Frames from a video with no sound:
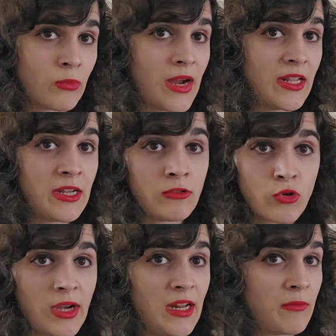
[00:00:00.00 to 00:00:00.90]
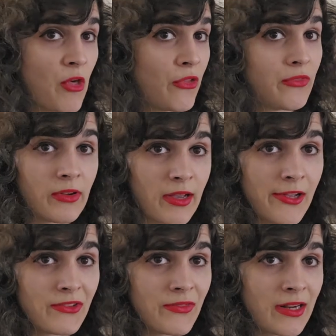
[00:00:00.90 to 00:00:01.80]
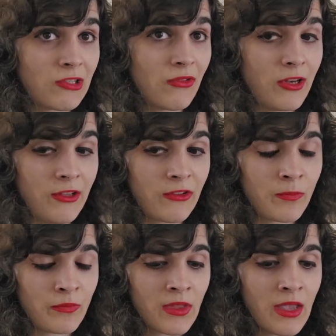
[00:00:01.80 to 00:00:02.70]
riding, training, all different kinds of activities.